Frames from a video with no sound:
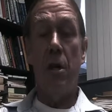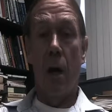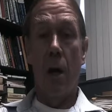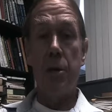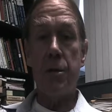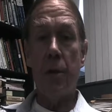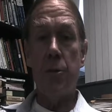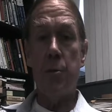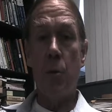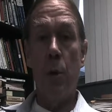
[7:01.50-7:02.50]
honest hours
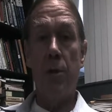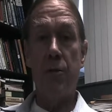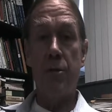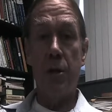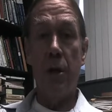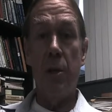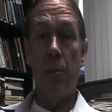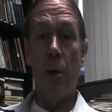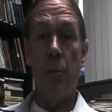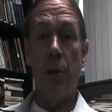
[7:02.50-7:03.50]
per week of study and
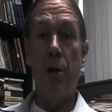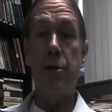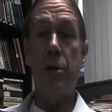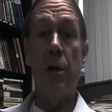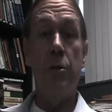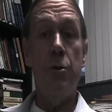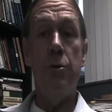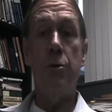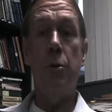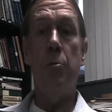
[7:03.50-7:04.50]
preparation, and you
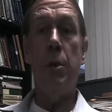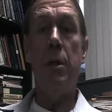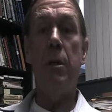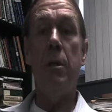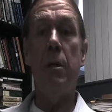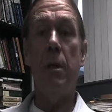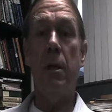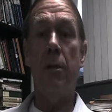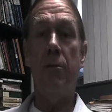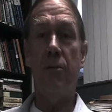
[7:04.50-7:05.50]
should be
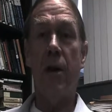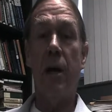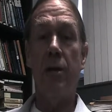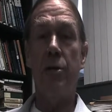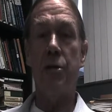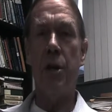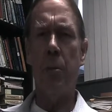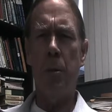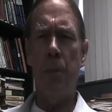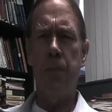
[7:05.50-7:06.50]
in fine
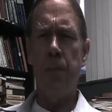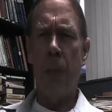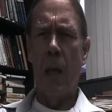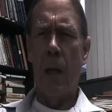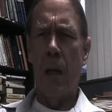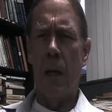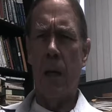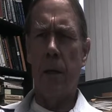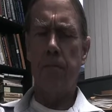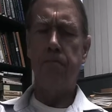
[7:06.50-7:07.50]
shape.
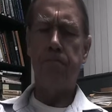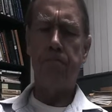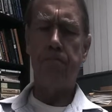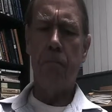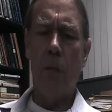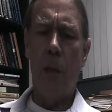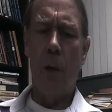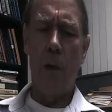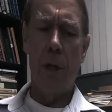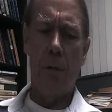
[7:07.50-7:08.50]
Now
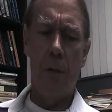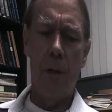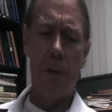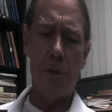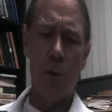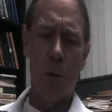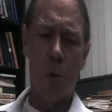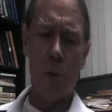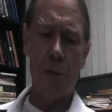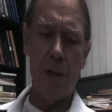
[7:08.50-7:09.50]
again, this
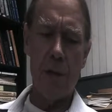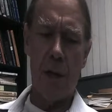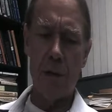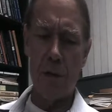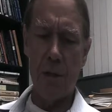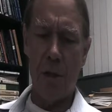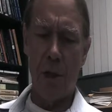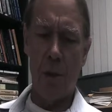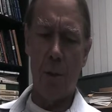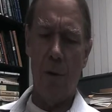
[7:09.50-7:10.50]
course, as I sent
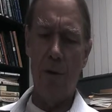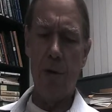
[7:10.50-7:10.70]
out in a previous